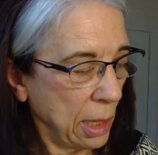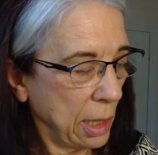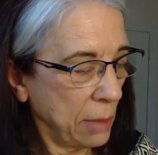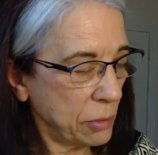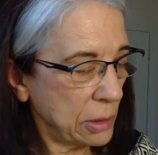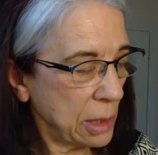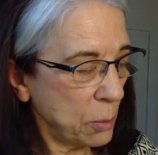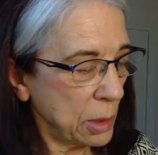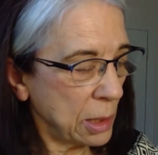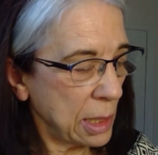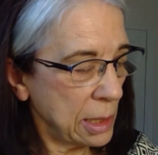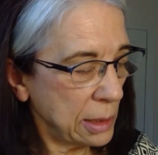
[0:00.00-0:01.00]
If
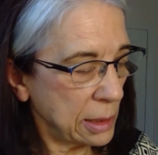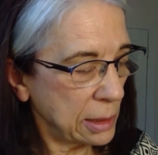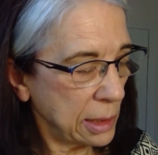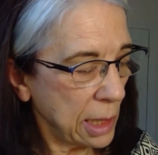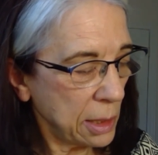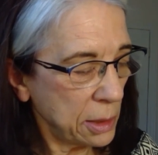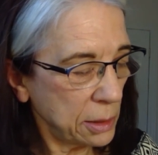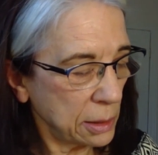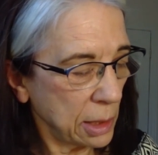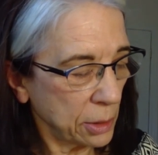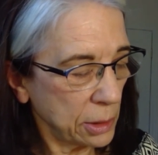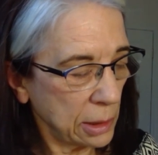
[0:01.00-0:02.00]
someone conceals
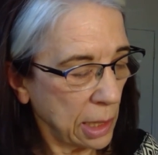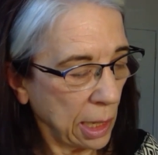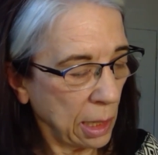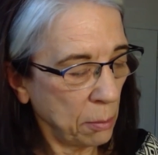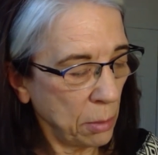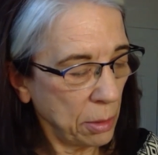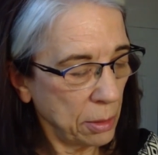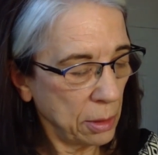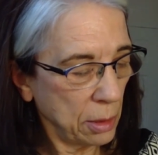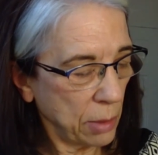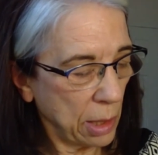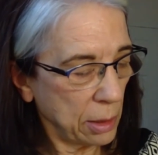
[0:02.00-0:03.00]
their shame
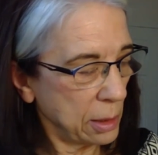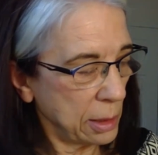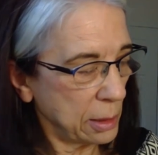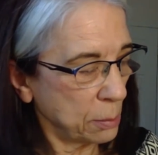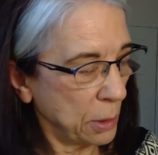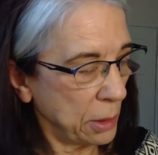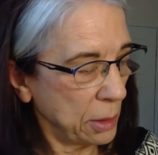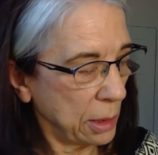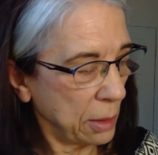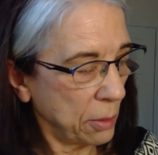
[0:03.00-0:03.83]
around a disability or